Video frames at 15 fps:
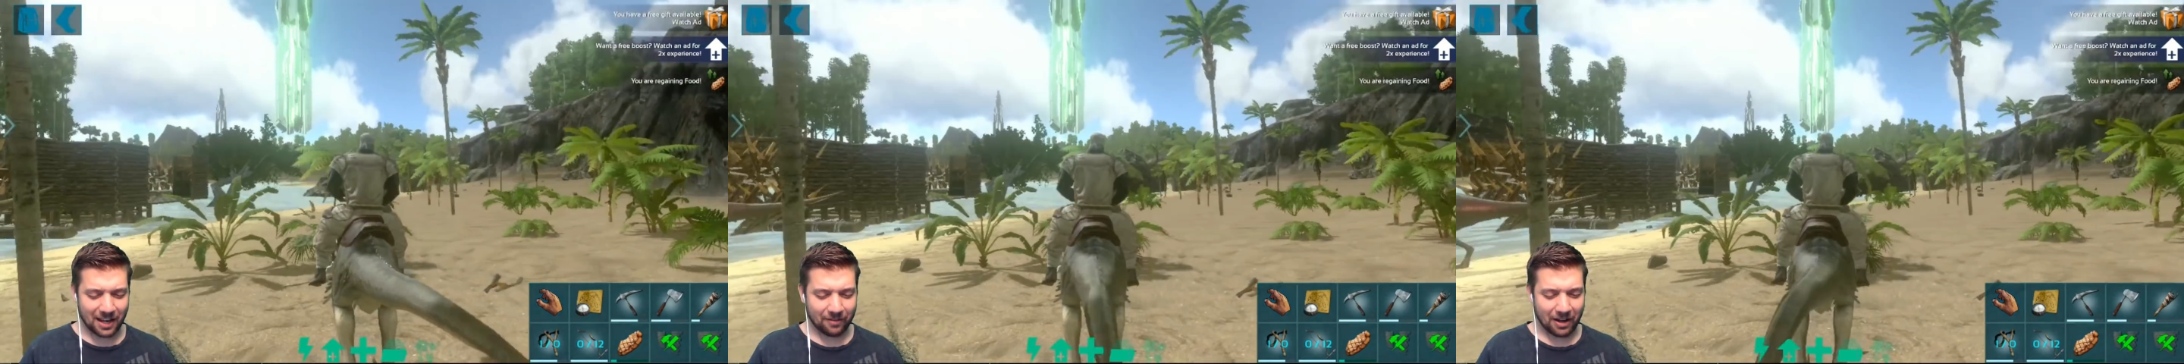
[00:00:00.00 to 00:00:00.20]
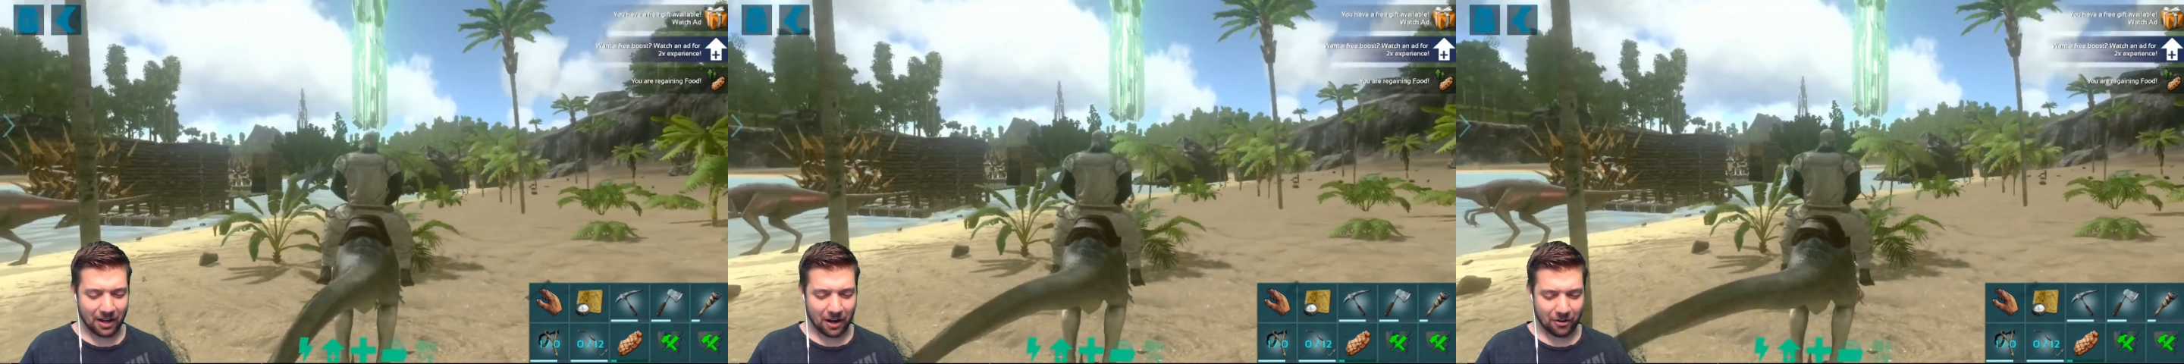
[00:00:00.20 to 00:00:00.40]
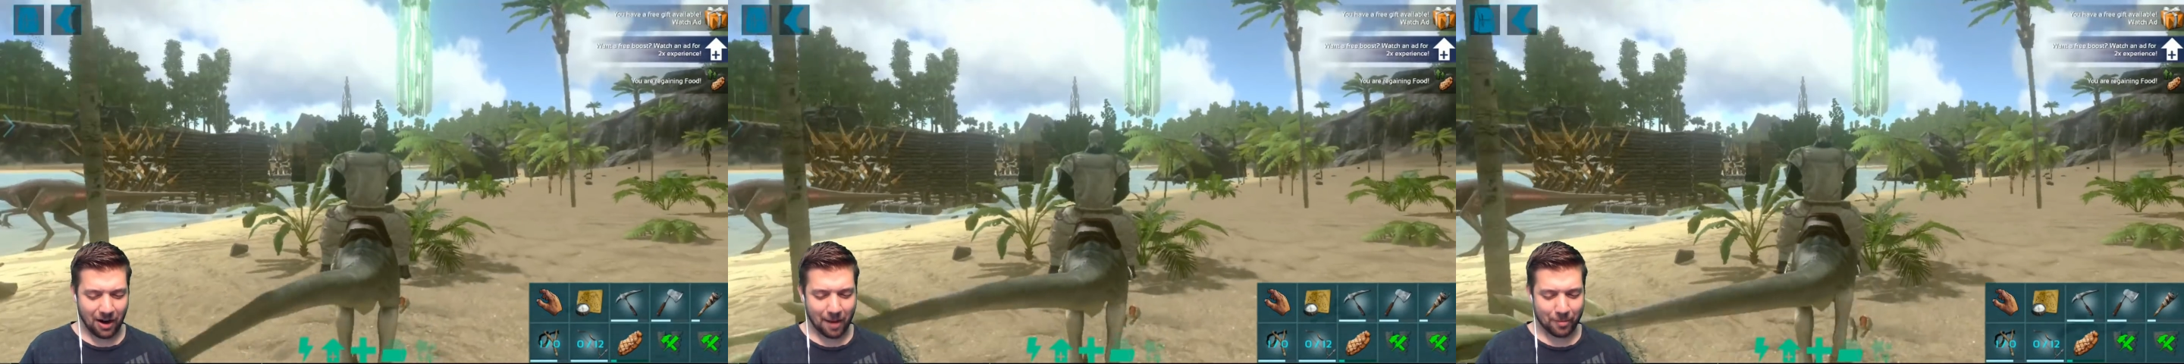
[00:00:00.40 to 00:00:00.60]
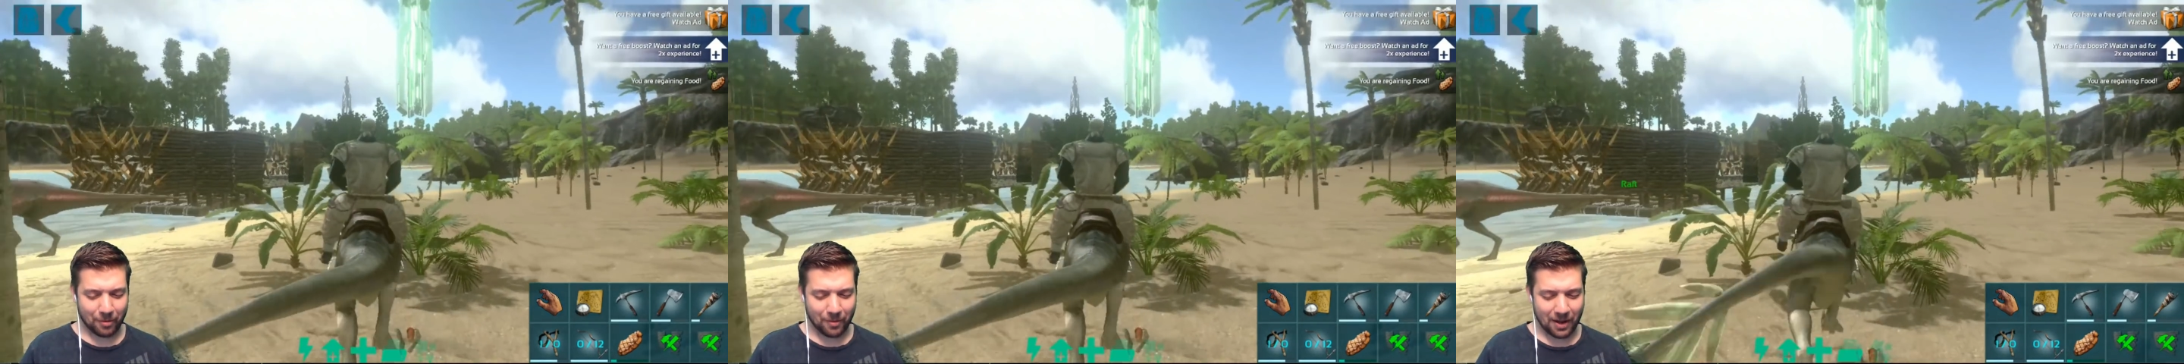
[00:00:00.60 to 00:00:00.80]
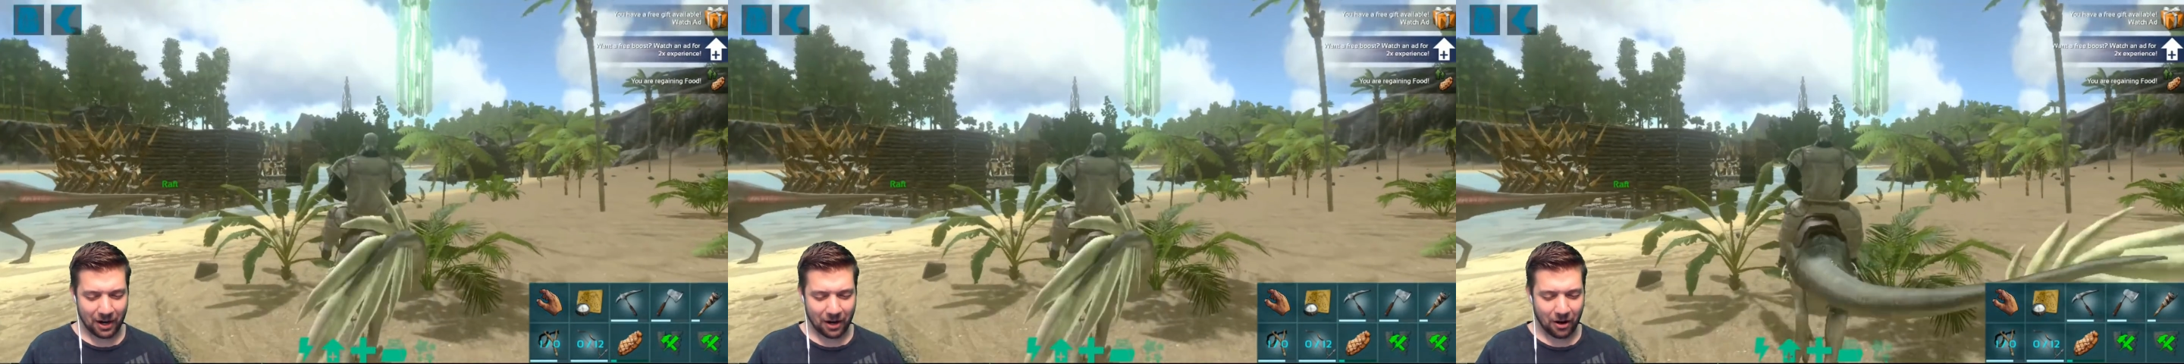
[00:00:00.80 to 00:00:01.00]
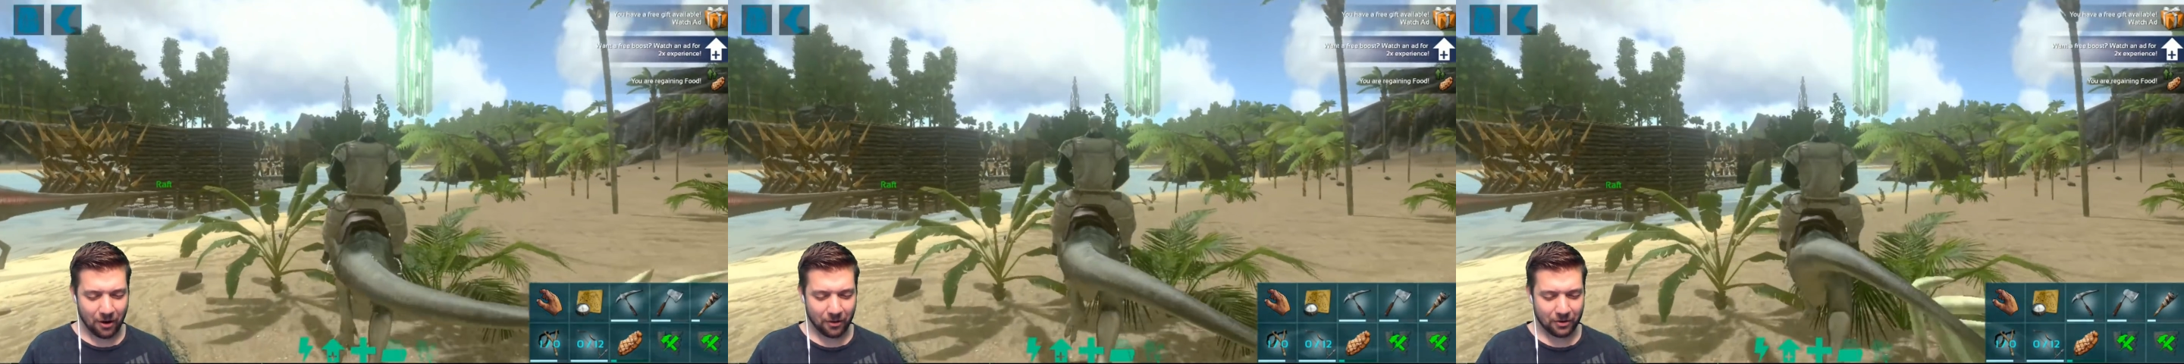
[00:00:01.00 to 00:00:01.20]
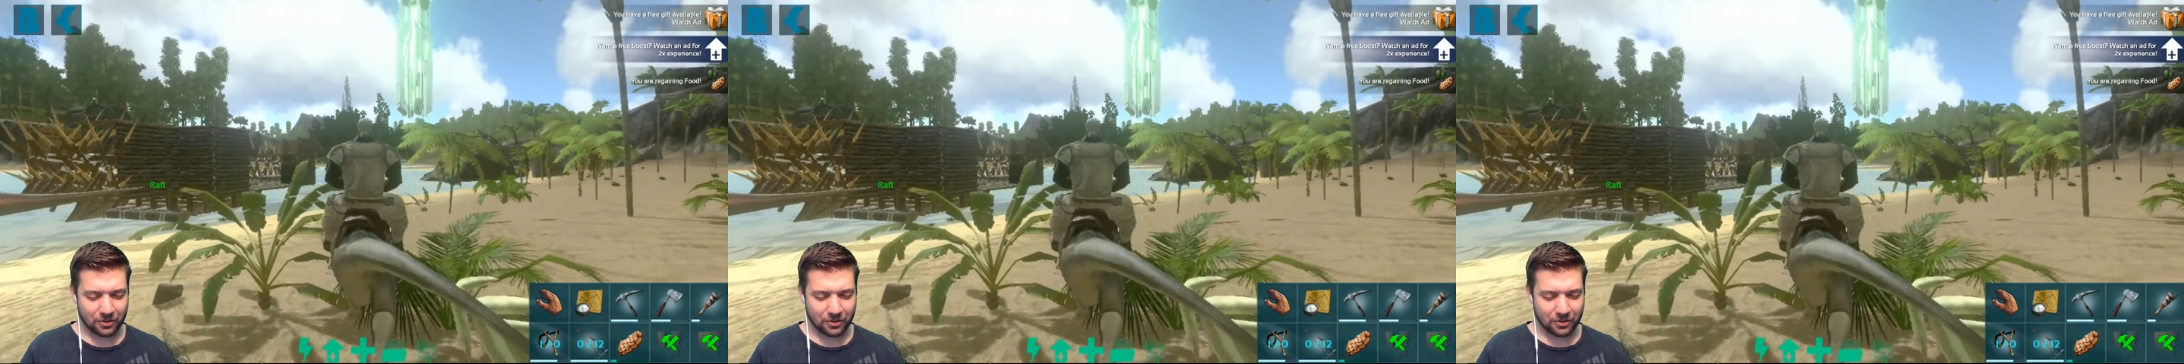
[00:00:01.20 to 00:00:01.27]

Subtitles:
kind of like a crappy way to go.